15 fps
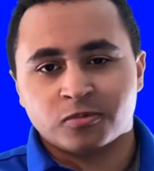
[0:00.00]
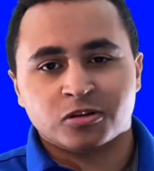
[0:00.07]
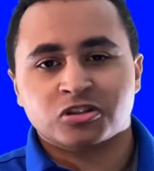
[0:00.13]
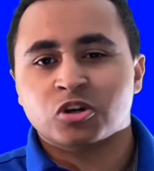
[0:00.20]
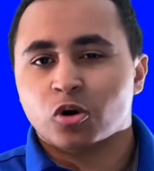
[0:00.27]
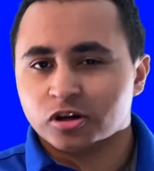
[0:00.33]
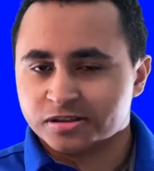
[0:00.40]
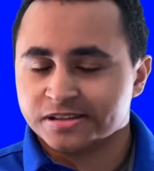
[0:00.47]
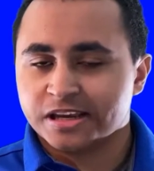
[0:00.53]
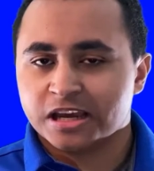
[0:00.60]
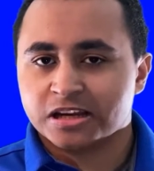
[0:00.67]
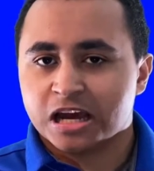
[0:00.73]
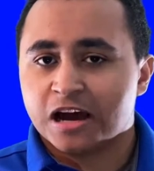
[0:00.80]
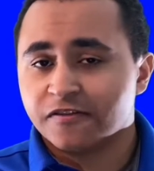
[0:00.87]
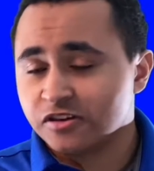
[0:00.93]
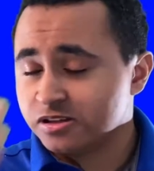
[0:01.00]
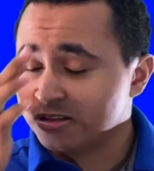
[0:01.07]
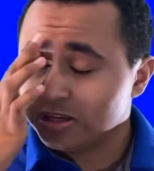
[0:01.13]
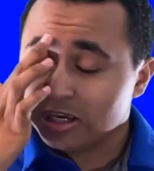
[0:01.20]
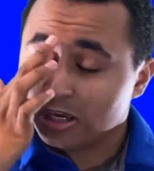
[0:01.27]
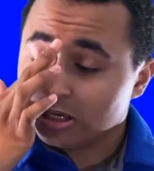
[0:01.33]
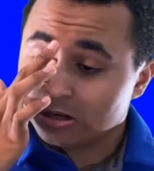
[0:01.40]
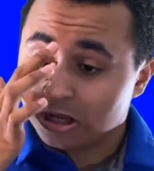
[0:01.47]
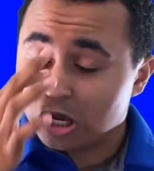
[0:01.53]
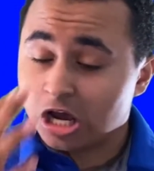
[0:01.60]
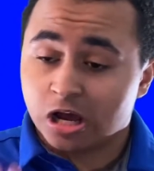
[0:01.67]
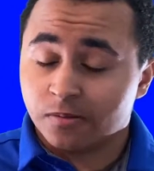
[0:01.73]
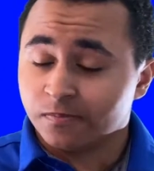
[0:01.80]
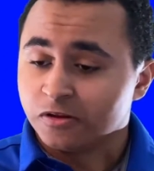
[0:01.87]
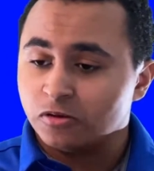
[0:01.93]
towards the end, obviously.
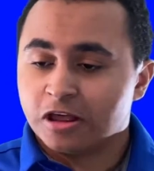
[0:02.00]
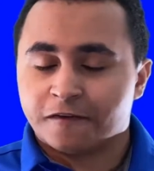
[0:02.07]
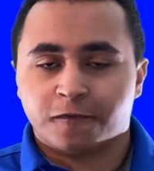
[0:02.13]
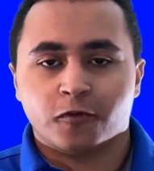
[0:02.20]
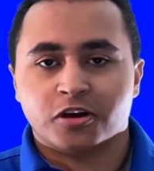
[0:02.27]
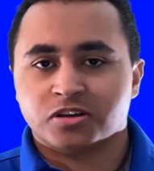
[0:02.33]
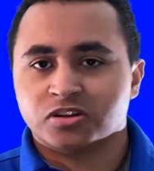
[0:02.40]
The left wing